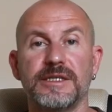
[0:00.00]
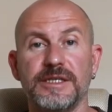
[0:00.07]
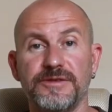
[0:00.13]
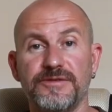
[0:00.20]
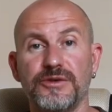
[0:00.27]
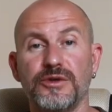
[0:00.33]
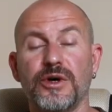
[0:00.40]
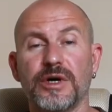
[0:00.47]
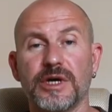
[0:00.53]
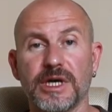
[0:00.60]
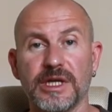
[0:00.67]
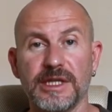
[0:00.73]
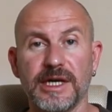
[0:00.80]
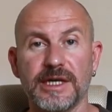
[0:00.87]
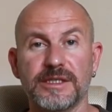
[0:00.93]
If you're a
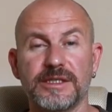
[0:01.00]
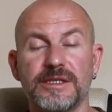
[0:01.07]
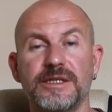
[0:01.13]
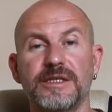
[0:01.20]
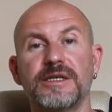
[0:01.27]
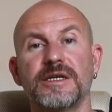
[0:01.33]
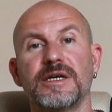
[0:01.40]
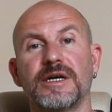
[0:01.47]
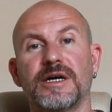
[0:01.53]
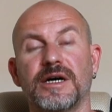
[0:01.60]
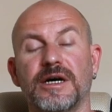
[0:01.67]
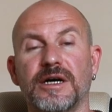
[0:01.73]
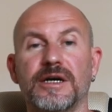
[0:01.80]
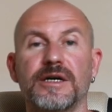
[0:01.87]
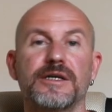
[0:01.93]
collector,
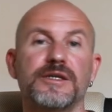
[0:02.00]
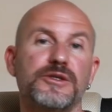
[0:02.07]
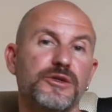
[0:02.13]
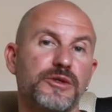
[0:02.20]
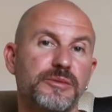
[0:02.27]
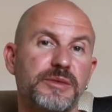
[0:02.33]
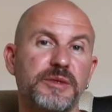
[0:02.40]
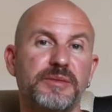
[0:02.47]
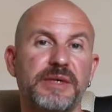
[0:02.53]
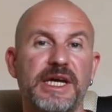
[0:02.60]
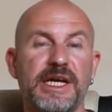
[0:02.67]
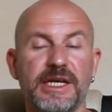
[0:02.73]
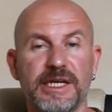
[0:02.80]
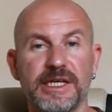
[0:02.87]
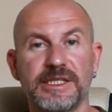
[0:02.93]
you'll be
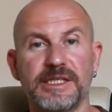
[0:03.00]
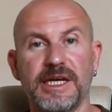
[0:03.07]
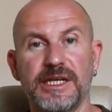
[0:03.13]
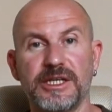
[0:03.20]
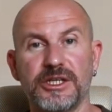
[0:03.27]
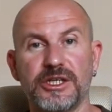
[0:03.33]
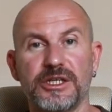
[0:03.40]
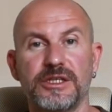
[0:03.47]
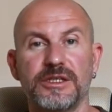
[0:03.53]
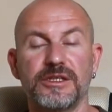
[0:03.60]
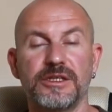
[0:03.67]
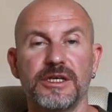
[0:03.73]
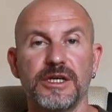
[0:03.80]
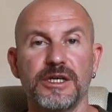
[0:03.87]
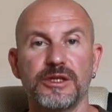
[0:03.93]
paying
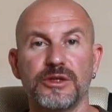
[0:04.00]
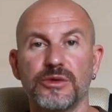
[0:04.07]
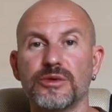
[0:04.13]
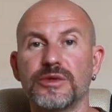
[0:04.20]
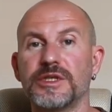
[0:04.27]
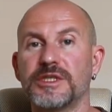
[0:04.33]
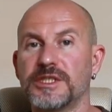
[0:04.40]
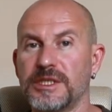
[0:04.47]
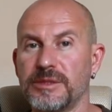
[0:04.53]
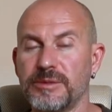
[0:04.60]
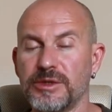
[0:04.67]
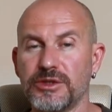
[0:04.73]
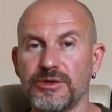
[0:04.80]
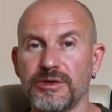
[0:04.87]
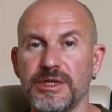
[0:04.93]
attention to the
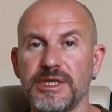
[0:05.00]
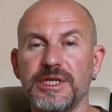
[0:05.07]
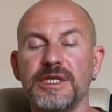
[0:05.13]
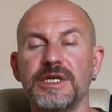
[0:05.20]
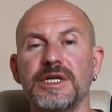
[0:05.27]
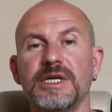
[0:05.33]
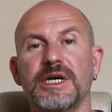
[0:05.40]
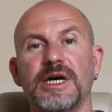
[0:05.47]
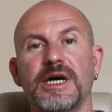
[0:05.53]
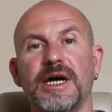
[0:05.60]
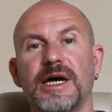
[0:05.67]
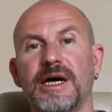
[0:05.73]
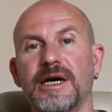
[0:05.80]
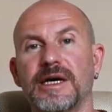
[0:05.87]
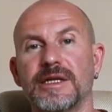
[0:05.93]
symmetry
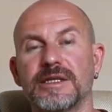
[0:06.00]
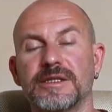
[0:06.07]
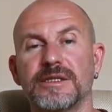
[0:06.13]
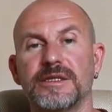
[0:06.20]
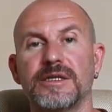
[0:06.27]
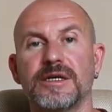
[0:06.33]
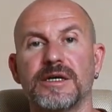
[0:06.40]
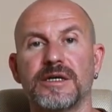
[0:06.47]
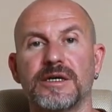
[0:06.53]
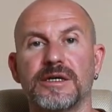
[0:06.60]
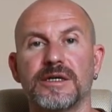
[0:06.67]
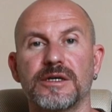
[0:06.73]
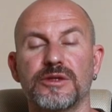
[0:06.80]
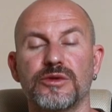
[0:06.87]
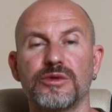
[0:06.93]
and
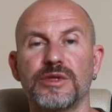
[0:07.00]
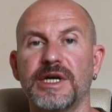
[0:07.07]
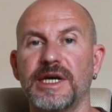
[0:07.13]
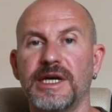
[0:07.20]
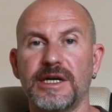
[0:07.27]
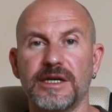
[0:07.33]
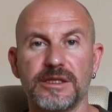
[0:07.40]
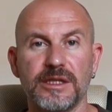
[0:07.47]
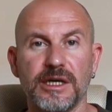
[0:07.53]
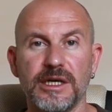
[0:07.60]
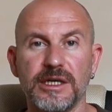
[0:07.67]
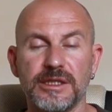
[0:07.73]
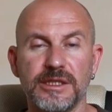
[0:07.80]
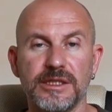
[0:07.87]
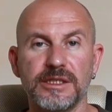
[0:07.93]
to the
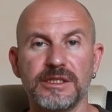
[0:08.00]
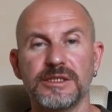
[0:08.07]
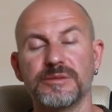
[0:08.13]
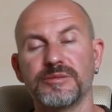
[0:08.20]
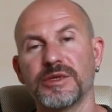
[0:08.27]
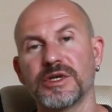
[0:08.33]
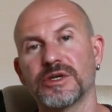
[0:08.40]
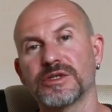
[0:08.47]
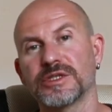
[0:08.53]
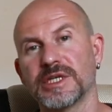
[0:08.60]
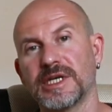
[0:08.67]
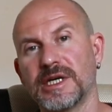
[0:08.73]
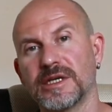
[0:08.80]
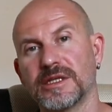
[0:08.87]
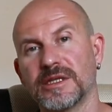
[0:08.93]
airtightness, because
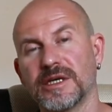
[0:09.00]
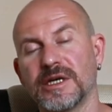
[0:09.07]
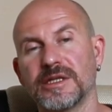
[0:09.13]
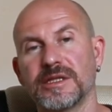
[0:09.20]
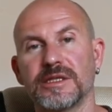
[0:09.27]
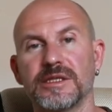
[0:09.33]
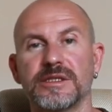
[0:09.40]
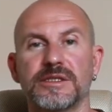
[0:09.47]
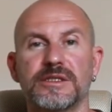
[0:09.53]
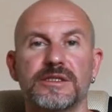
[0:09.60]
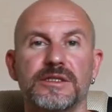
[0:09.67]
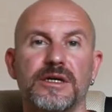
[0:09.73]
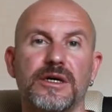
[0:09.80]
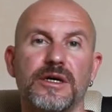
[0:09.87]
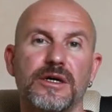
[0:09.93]

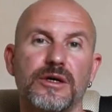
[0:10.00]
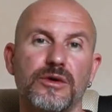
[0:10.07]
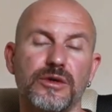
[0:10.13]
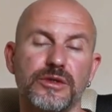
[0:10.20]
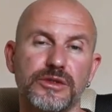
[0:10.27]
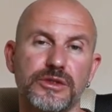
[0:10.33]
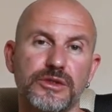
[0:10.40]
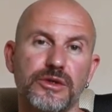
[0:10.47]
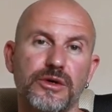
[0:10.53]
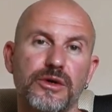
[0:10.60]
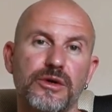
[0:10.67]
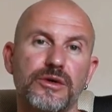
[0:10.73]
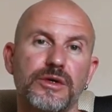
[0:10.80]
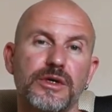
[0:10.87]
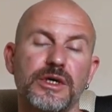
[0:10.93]
airtightness also